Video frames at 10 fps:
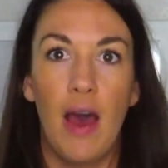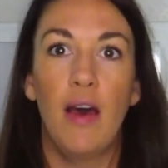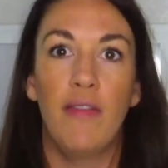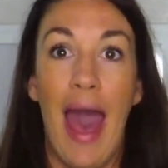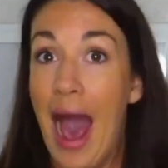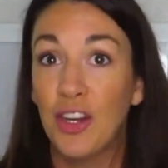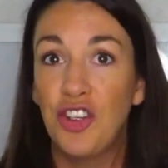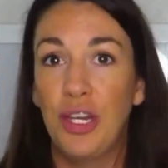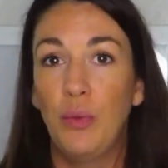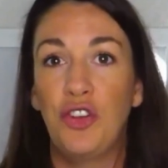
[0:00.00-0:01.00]
of
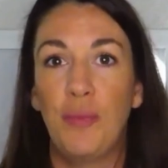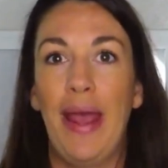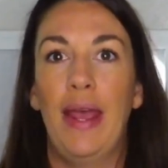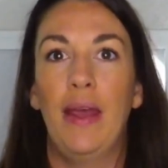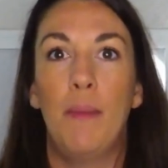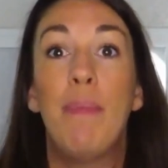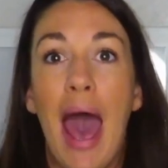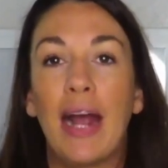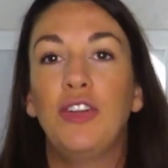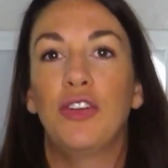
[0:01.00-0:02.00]
action which may
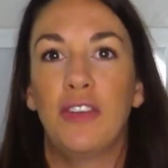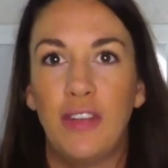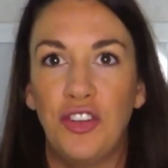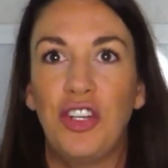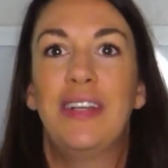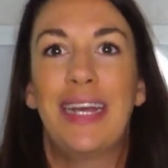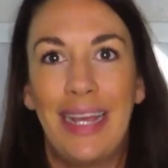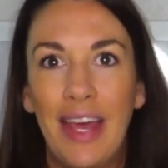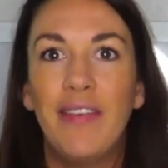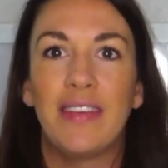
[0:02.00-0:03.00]
impact your decision to
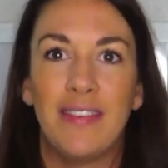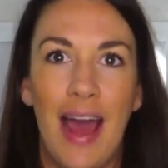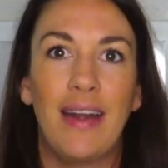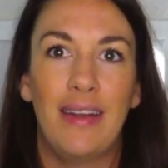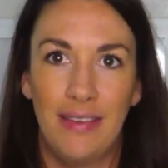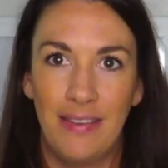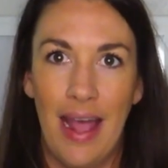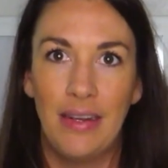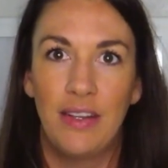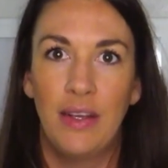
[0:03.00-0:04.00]
give us that
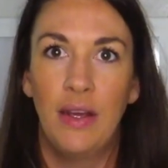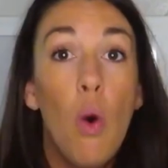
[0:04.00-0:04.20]
consent.